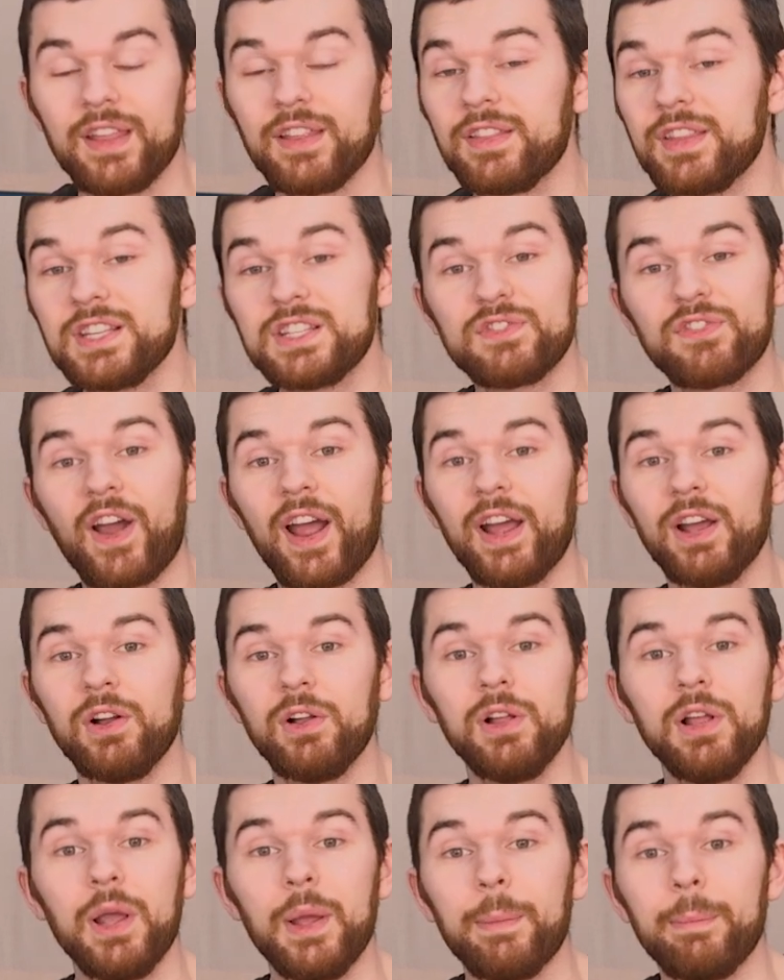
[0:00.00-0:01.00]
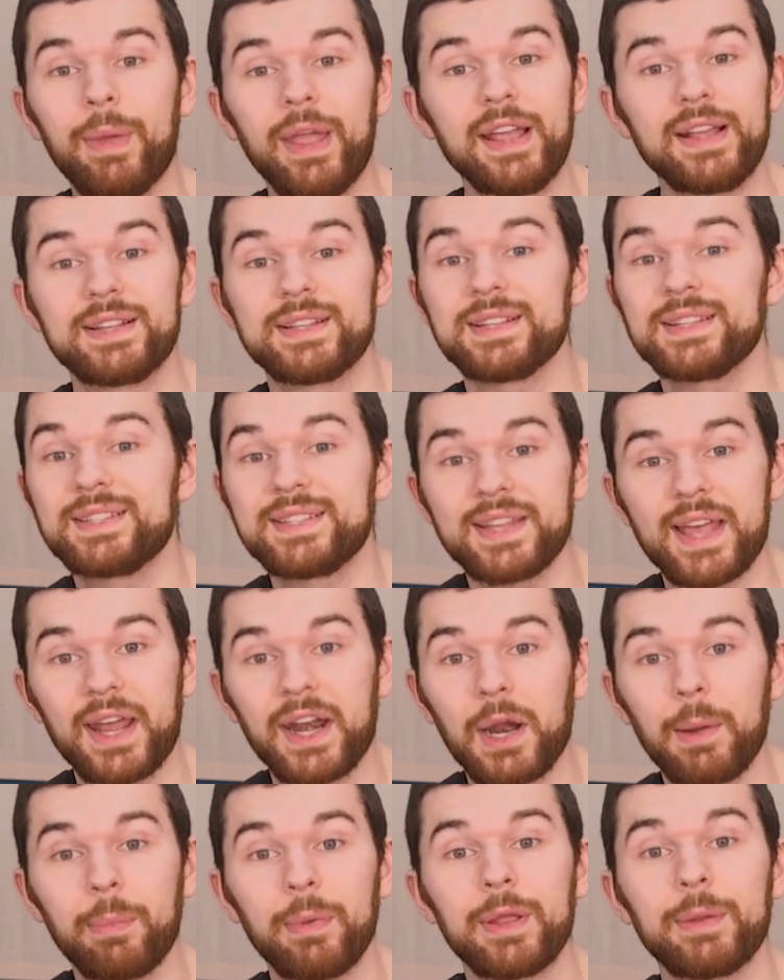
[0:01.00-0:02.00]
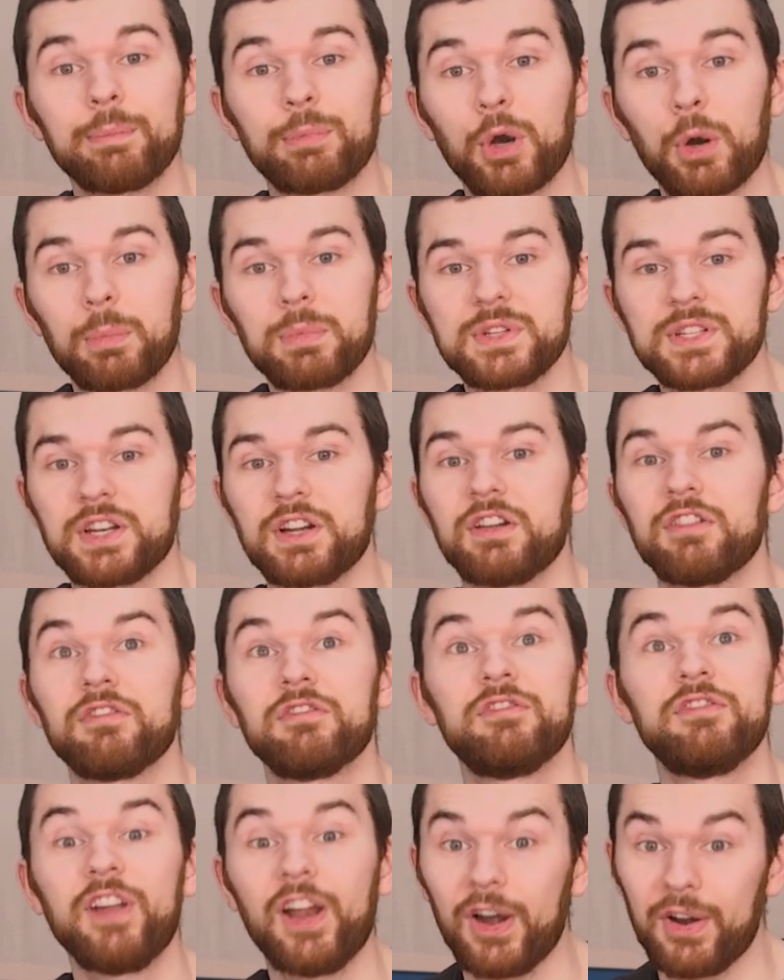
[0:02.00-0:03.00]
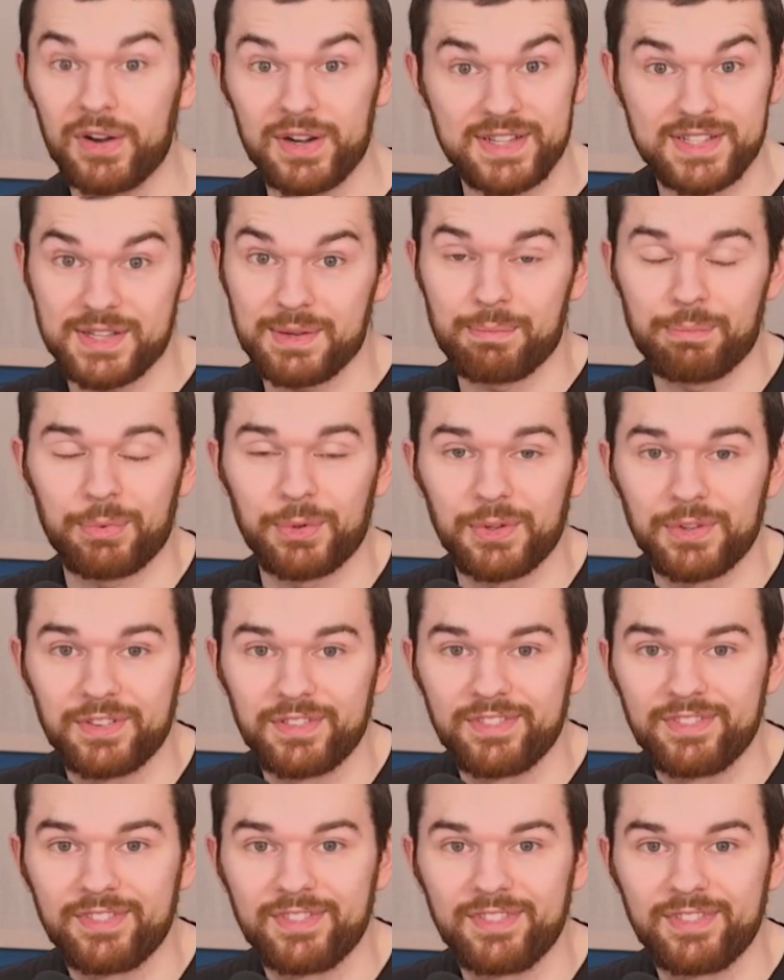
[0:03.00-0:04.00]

This file makes setup in ProPresenter very simple.